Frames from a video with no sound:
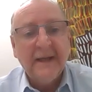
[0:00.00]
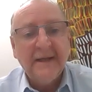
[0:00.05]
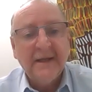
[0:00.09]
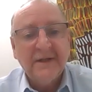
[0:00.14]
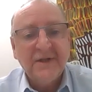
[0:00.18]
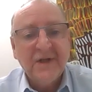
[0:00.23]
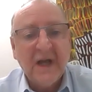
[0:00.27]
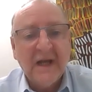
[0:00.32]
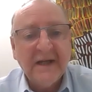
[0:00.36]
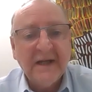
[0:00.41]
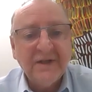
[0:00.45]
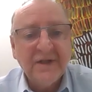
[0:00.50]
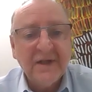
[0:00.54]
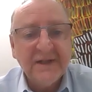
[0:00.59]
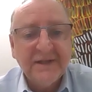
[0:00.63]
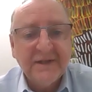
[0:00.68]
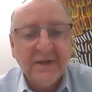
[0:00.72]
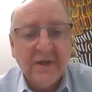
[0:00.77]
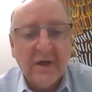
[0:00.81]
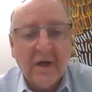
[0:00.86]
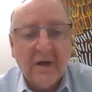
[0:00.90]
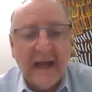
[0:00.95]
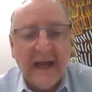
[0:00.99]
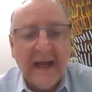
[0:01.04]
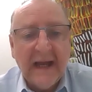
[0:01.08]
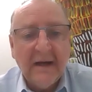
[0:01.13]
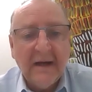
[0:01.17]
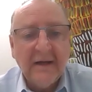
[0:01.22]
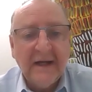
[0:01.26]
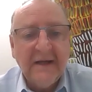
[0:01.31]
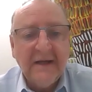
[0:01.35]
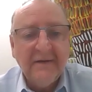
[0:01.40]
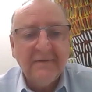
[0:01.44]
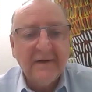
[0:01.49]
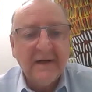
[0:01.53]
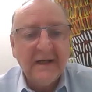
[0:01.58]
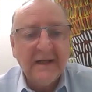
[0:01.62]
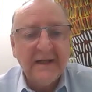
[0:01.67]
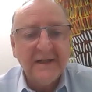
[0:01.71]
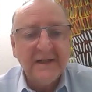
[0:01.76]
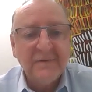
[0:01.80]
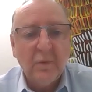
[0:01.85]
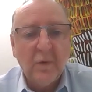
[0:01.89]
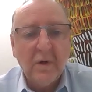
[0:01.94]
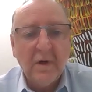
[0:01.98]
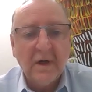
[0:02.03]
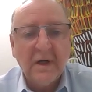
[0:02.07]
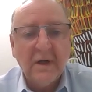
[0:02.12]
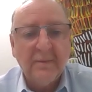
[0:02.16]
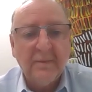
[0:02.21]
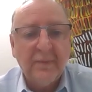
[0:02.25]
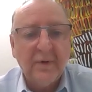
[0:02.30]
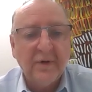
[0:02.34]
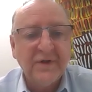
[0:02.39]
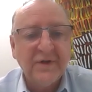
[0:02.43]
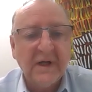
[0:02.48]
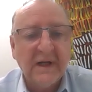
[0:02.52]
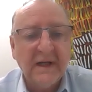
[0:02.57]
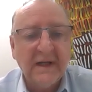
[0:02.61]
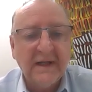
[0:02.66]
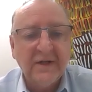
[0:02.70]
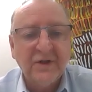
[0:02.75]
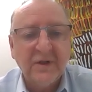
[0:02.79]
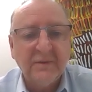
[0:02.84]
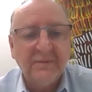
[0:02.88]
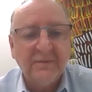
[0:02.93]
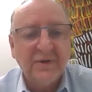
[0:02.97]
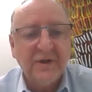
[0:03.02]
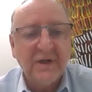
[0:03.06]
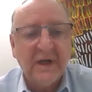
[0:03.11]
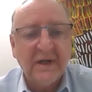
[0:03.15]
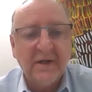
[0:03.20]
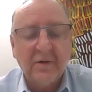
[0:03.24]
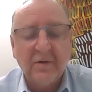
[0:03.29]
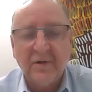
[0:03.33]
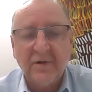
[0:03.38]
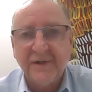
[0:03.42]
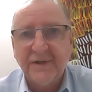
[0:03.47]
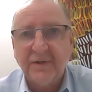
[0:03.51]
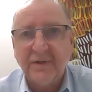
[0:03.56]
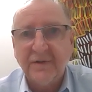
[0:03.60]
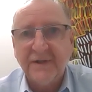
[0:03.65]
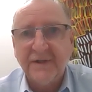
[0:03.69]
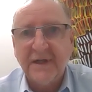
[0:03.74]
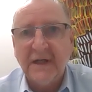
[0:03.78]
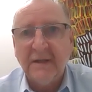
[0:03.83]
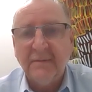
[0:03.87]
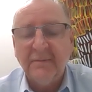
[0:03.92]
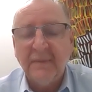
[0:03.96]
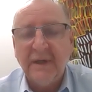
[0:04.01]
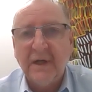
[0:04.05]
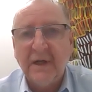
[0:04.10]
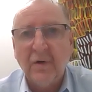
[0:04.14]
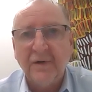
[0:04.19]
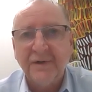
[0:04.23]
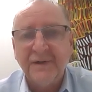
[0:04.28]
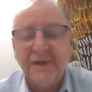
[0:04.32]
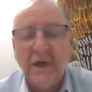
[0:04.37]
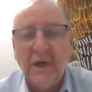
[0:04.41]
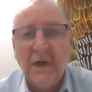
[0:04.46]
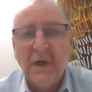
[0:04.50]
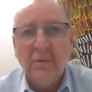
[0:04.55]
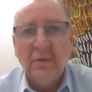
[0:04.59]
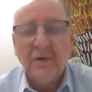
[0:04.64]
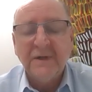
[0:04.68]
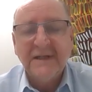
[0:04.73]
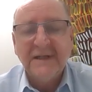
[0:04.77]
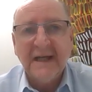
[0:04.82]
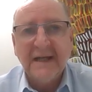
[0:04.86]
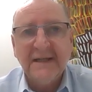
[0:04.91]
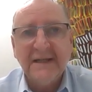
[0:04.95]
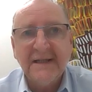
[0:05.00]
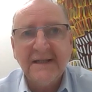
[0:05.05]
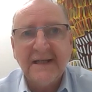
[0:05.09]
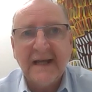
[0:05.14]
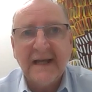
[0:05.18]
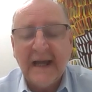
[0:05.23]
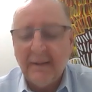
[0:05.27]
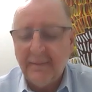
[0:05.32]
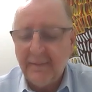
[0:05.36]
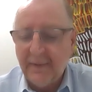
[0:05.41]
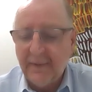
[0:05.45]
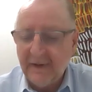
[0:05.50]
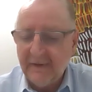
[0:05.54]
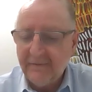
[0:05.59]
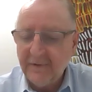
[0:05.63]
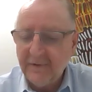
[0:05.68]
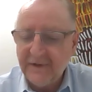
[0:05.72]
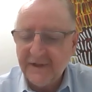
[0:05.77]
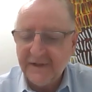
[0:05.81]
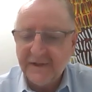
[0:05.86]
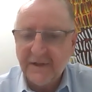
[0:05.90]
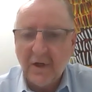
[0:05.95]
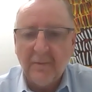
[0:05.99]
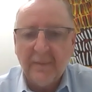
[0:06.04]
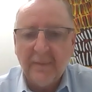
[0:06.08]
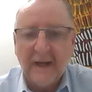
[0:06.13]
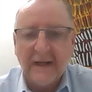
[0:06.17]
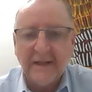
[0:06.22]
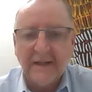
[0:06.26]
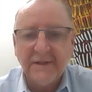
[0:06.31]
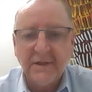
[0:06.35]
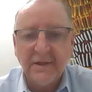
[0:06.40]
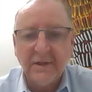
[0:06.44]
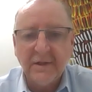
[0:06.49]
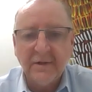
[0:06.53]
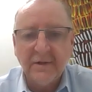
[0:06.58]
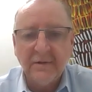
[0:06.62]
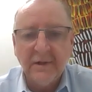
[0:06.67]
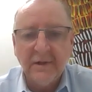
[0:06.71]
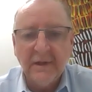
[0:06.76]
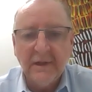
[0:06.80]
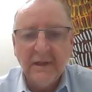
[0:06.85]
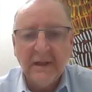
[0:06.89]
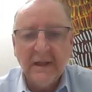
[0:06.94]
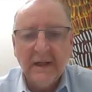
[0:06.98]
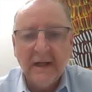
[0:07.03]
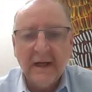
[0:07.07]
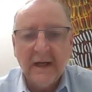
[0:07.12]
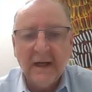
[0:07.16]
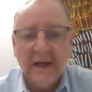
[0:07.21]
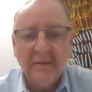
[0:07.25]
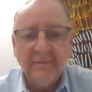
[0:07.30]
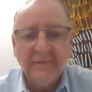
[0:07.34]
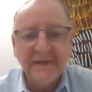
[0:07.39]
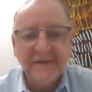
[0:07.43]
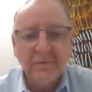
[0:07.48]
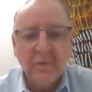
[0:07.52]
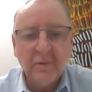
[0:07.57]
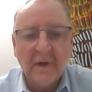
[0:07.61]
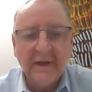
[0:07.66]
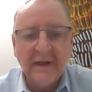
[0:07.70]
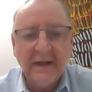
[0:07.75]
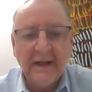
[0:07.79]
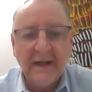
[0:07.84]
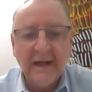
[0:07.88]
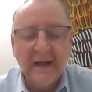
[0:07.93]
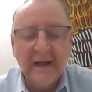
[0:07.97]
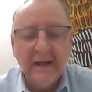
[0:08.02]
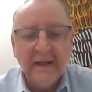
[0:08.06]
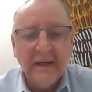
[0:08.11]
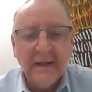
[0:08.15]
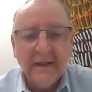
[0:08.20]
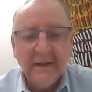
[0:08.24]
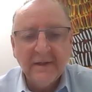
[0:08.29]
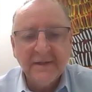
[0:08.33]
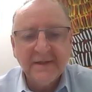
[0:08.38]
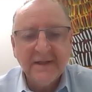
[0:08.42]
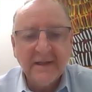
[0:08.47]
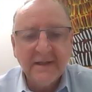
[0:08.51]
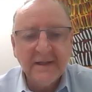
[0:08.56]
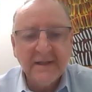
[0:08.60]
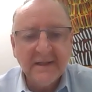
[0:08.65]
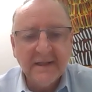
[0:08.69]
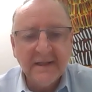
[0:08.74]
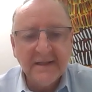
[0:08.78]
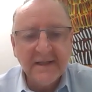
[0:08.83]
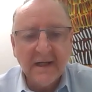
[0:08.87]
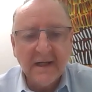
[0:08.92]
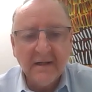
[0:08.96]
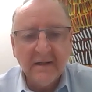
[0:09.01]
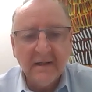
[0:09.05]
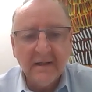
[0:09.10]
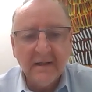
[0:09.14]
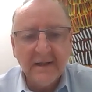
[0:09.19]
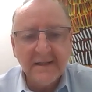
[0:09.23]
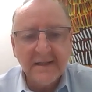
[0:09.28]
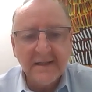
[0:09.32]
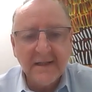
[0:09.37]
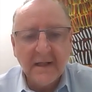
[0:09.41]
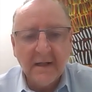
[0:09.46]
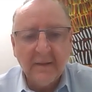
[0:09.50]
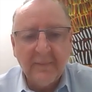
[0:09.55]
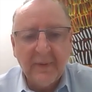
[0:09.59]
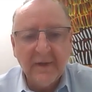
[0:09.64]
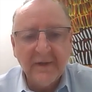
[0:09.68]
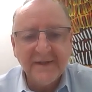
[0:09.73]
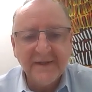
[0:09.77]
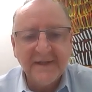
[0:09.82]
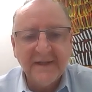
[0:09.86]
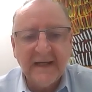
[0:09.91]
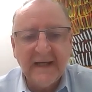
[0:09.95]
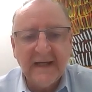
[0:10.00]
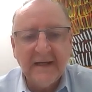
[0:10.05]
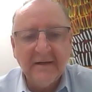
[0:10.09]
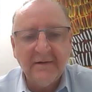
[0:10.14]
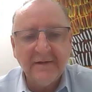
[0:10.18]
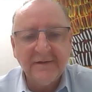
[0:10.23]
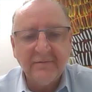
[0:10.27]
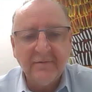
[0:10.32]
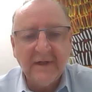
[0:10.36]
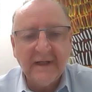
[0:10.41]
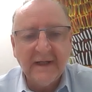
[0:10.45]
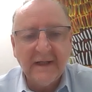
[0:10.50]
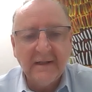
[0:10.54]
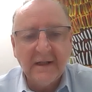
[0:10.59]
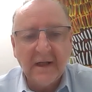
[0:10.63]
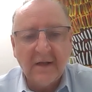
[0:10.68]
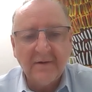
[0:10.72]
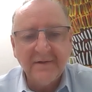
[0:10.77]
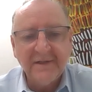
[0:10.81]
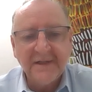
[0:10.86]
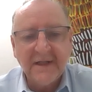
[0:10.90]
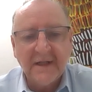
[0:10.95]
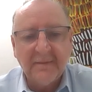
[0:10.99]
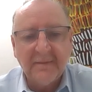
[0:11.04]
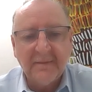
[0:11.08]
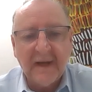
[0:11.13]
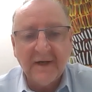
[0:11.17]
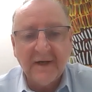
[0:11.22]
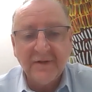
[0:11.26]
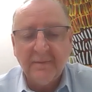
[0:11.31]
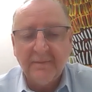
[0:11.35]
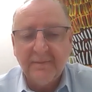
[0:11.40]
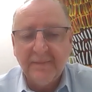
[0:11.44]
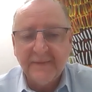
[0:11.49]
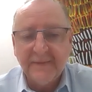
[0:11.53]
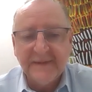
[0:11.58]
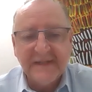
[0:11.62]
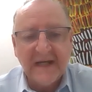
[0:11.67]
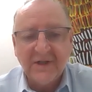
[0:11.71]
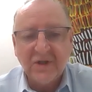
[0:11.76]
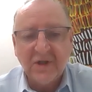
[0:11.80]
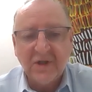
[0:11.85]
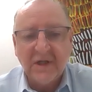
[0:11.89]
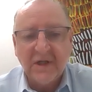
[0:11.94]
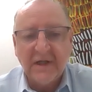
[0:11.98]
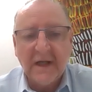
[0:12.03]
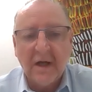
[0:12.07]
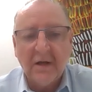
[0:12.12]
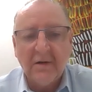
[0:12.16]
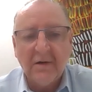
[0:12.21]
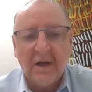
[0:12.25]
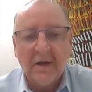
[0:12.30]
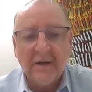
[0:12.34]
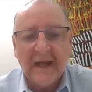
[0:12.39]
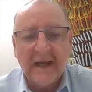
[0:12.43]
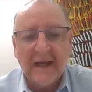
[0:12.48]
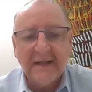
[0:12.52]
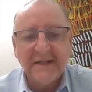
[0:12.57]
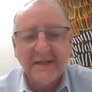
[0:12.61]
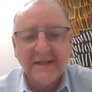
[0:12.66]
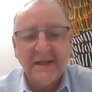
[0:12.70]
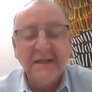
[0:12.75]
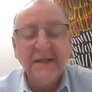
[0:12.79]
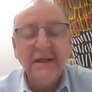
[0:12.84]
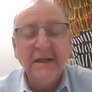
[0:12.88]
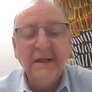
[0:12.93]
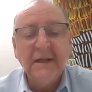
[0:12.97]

the challenge is, you know, how evenly is work and project leadership shared across your team? Because what tends to happen, if we just go back to this one here, you see this little person here is really close to the manager, potentially co-located.